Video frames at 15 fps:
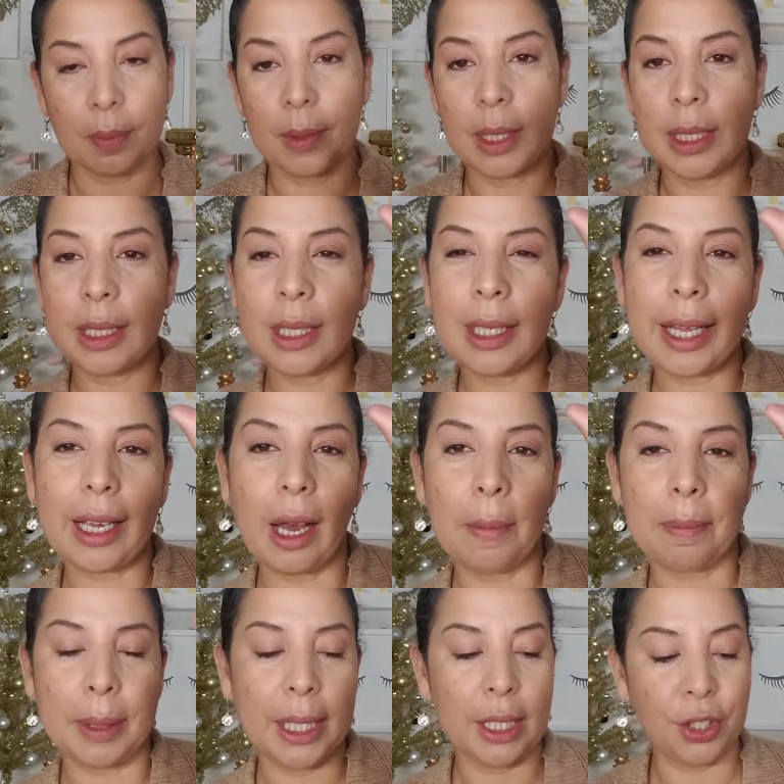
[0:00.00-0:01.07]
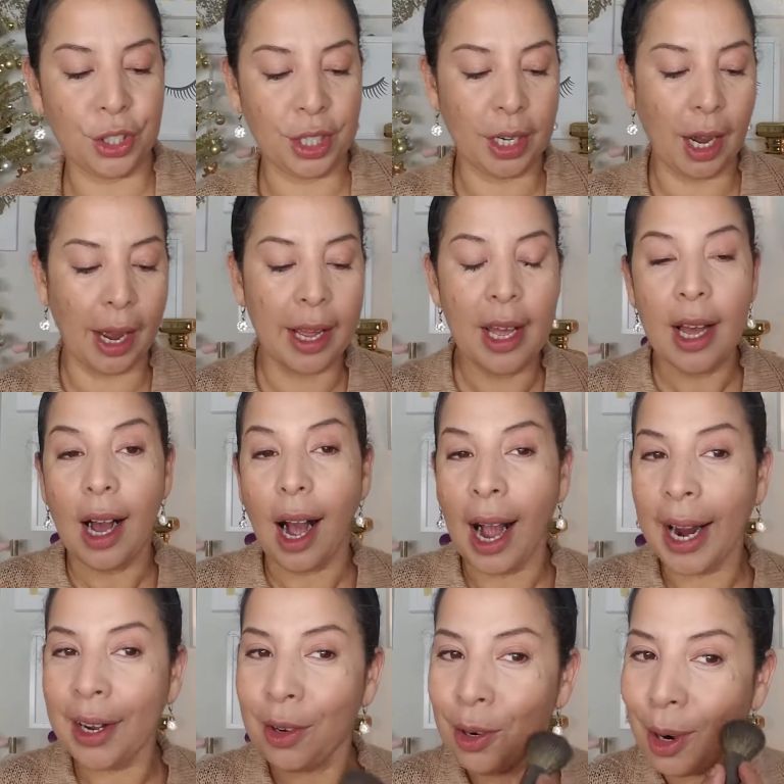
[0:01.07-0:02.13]
This is like a peachy guy.
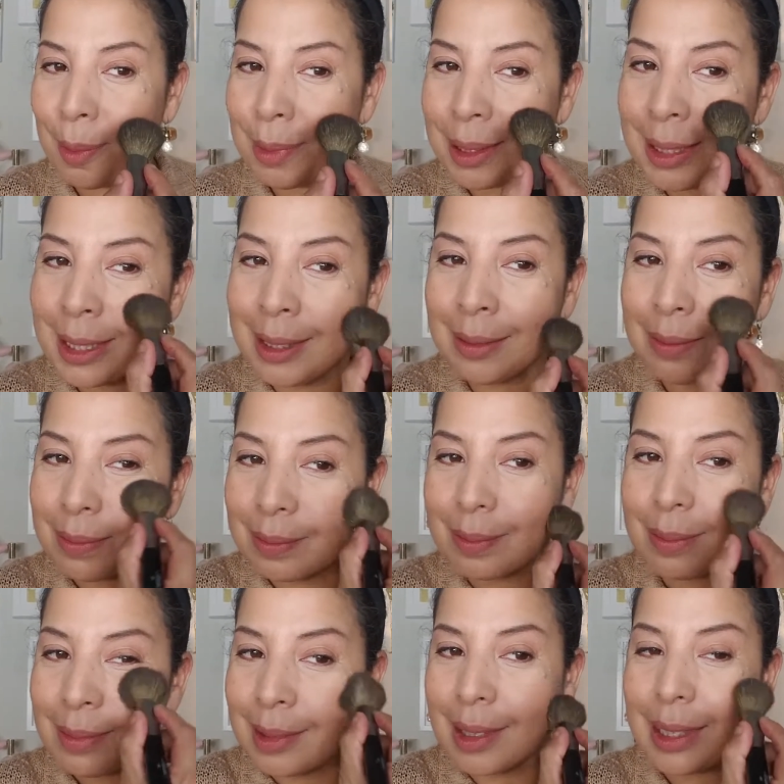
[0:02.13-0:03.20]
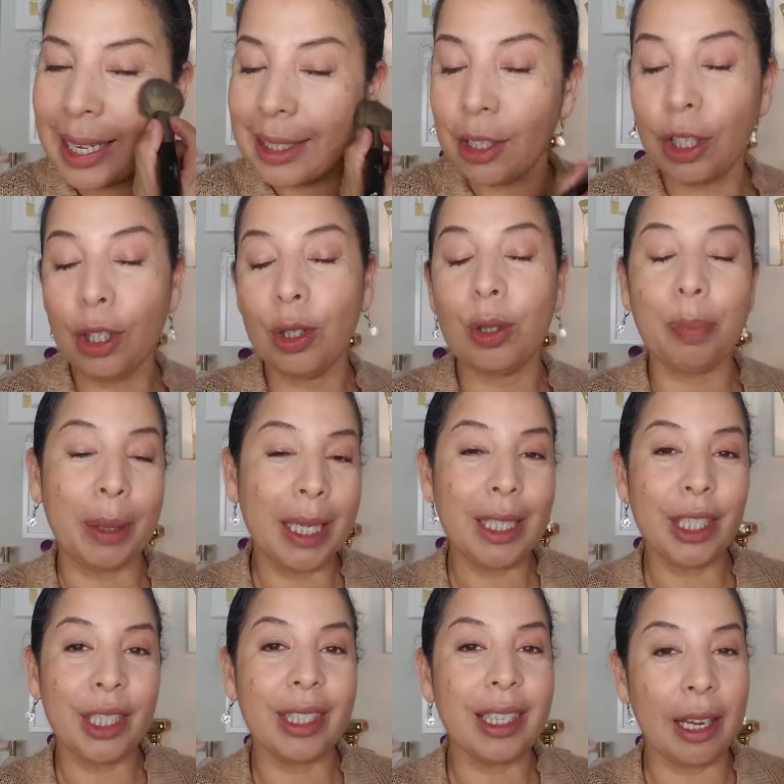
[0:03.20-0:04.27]
I normally like to use
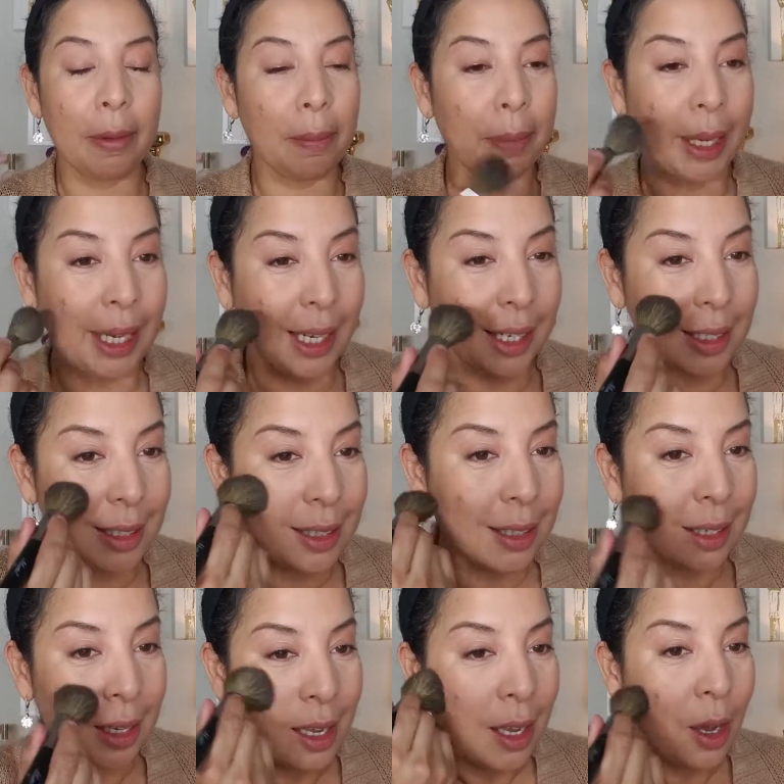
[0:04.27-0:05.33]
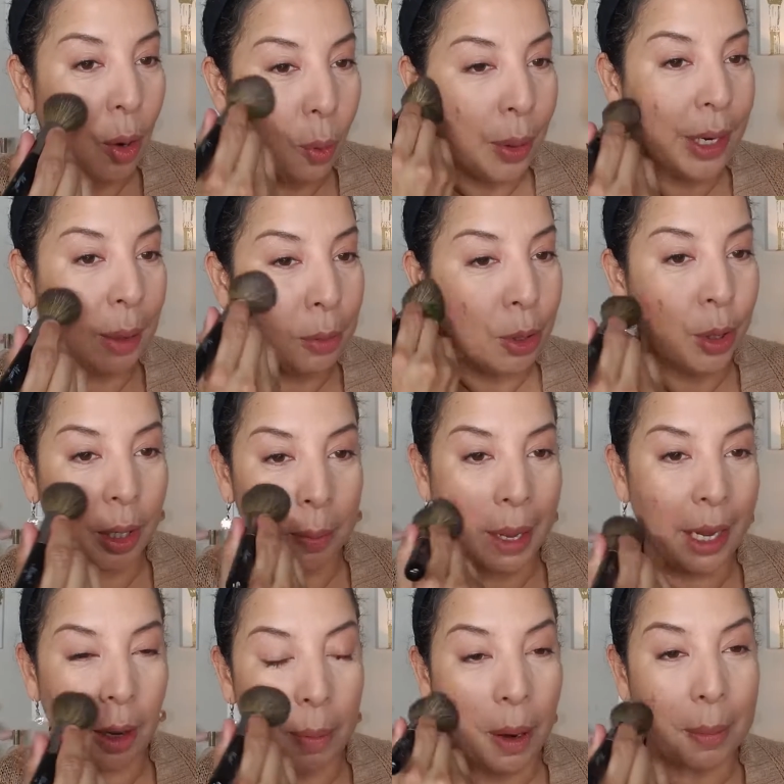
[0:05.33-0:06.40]
peaches and pinks when I'm doing
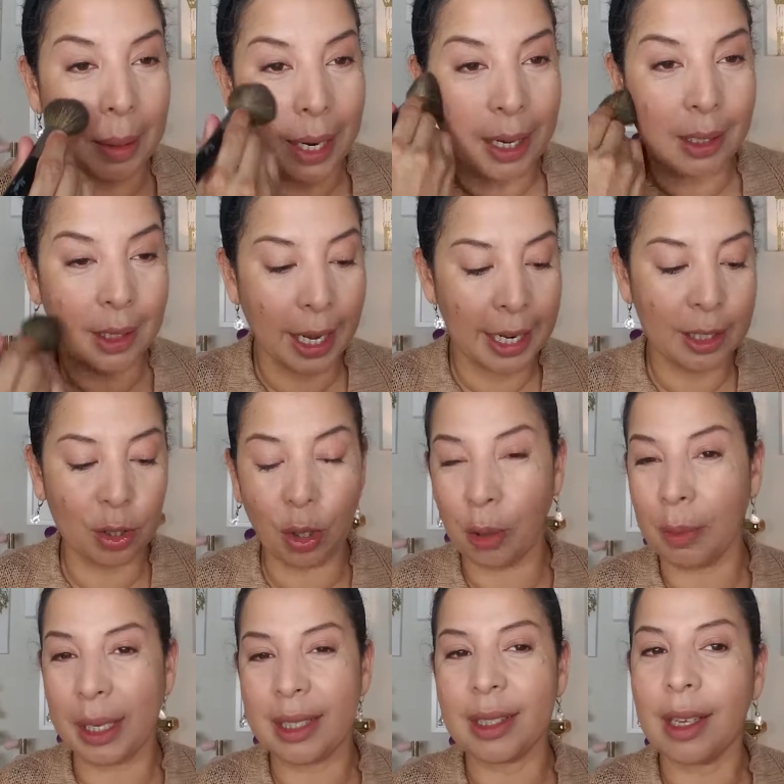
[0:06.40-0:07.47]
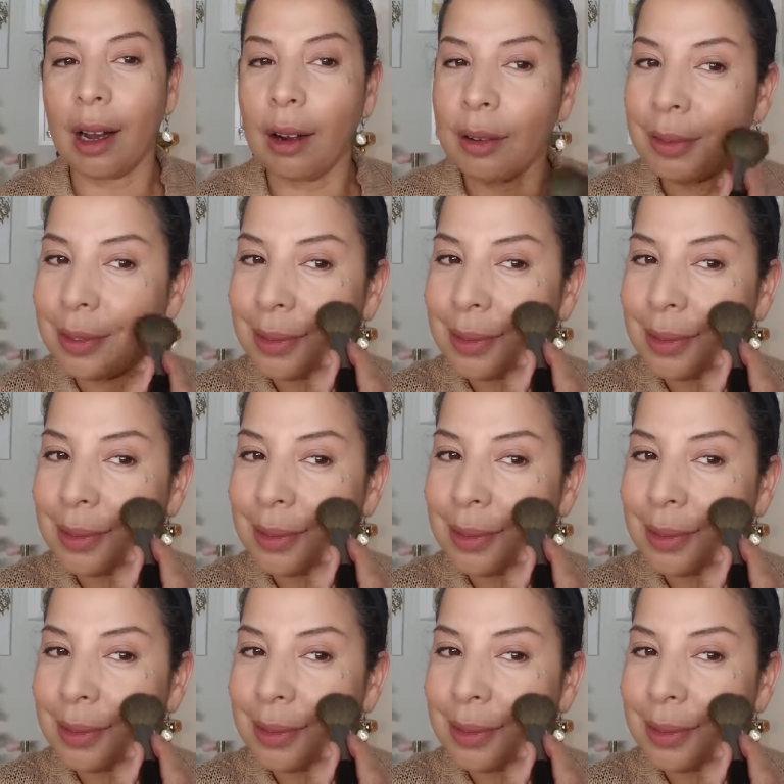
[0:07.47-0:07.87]
makeup on my clients or myself.